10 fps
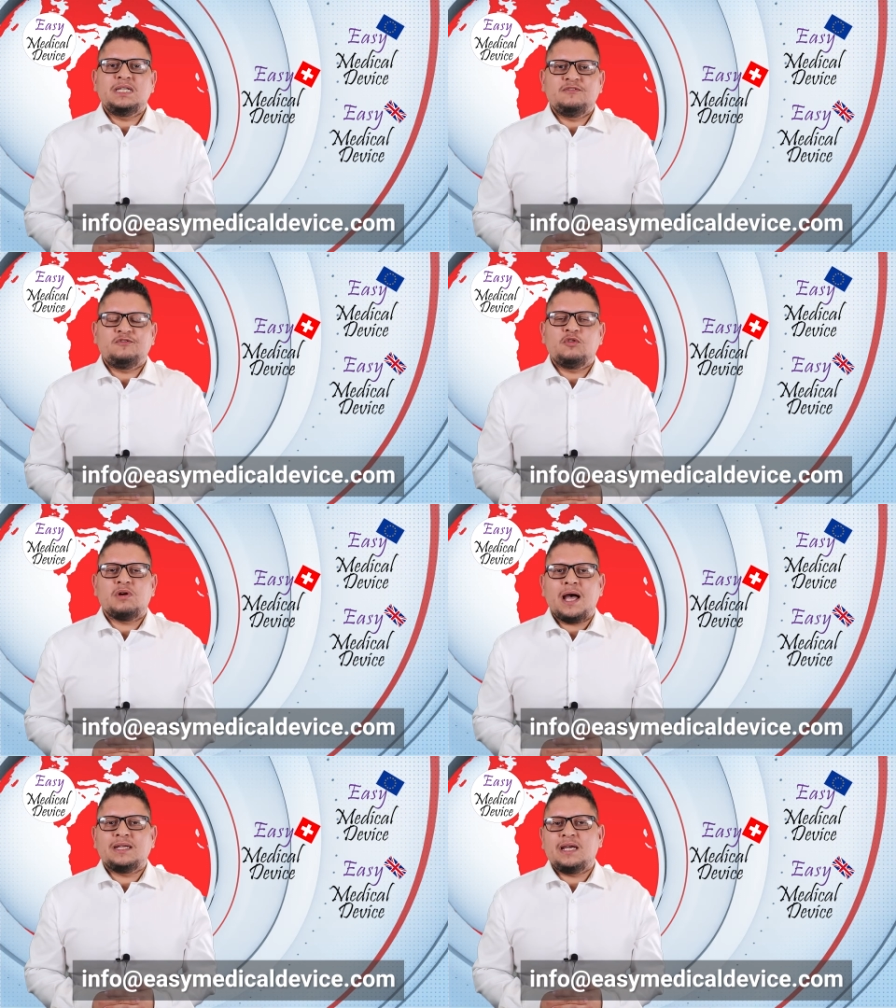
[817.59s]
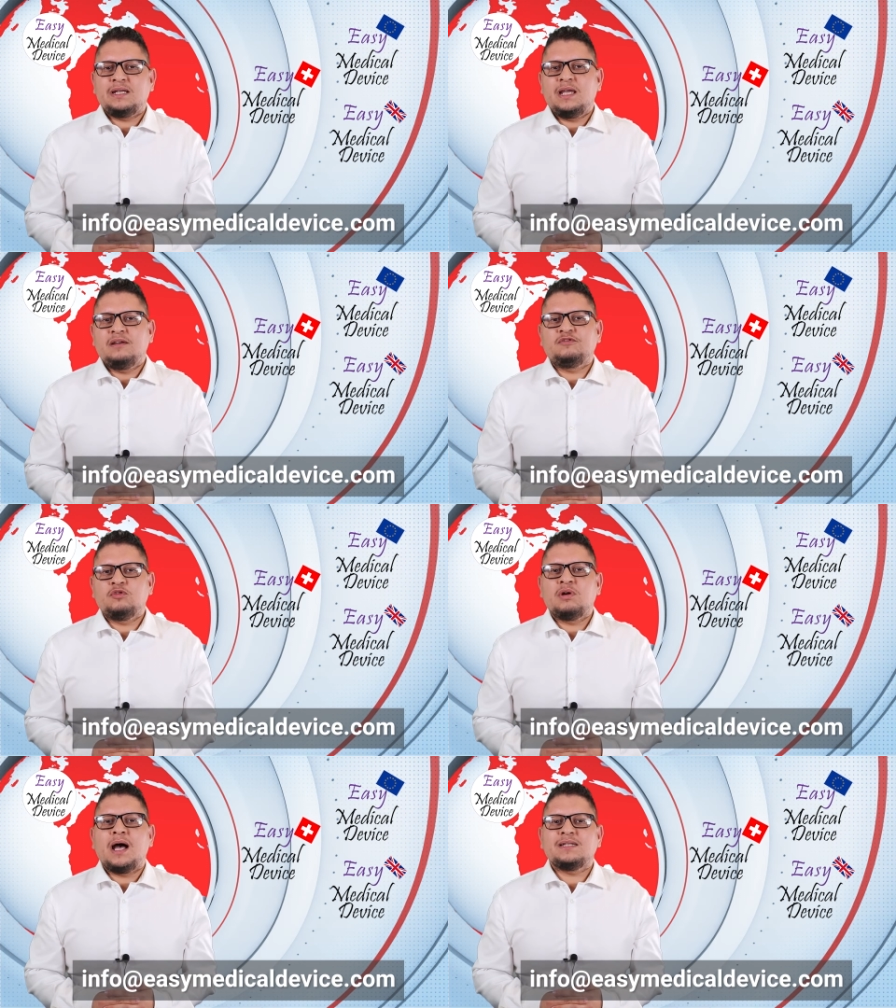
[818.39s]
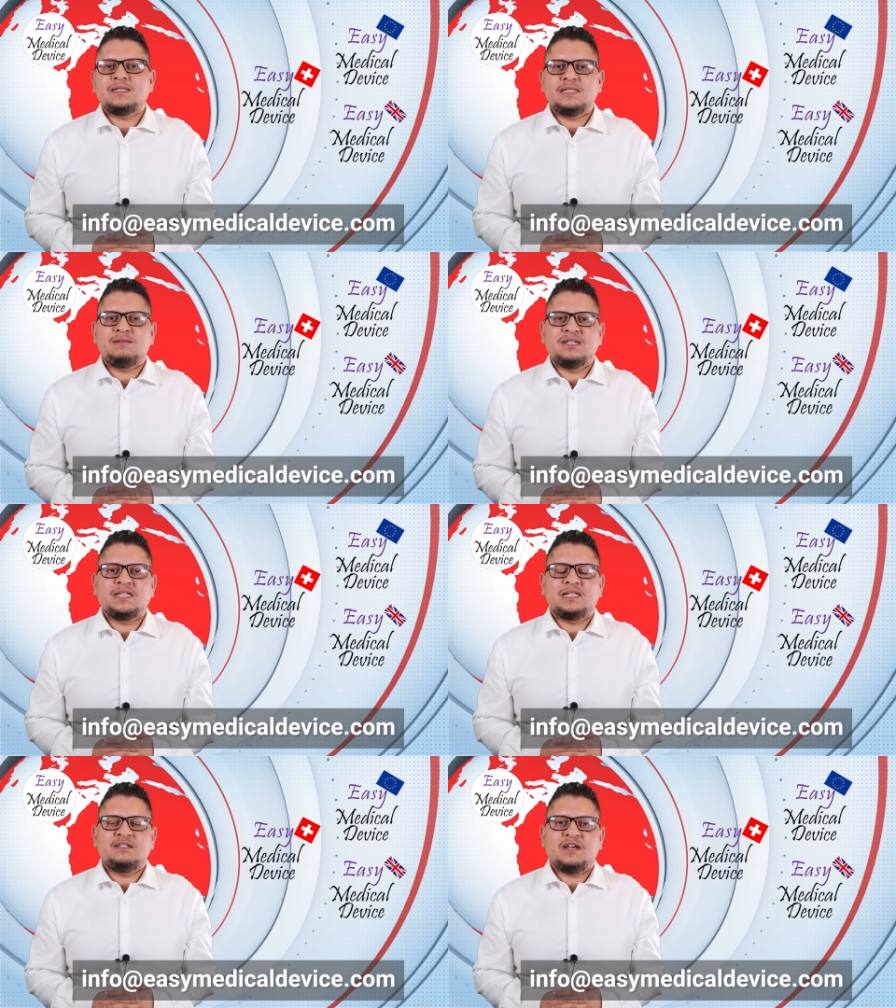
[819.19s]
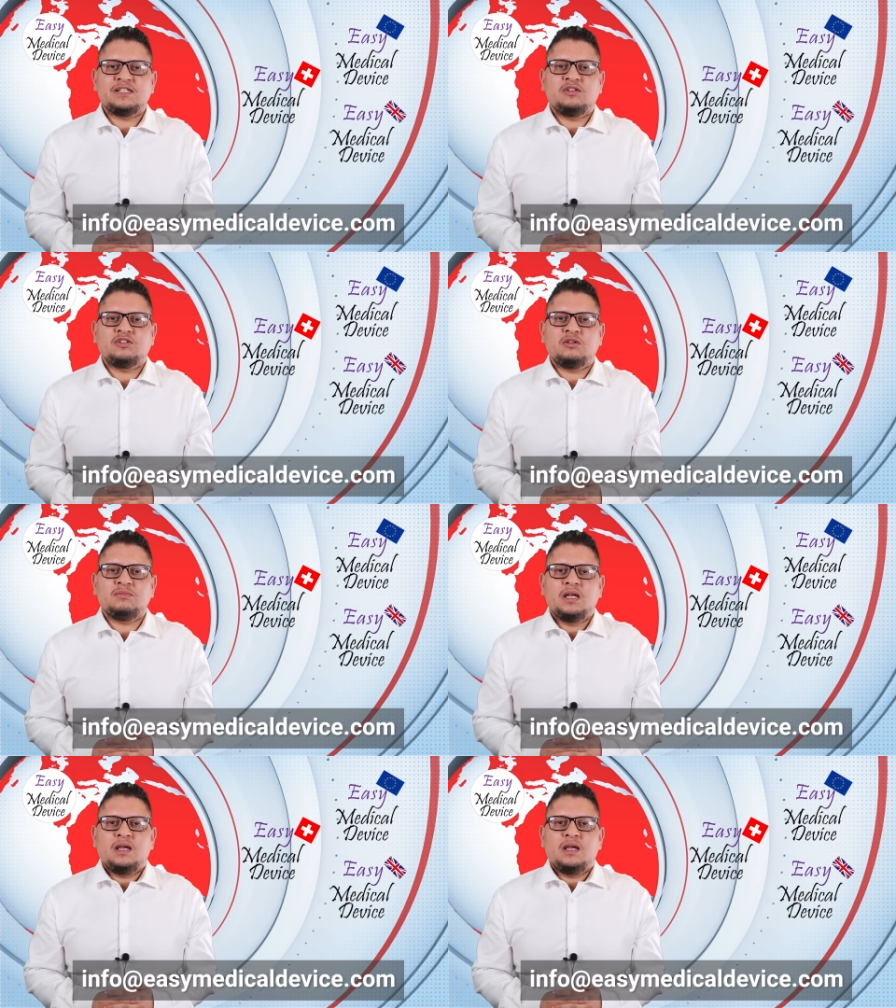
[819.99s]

info, I-N-F-O at easymedicaldevice.com,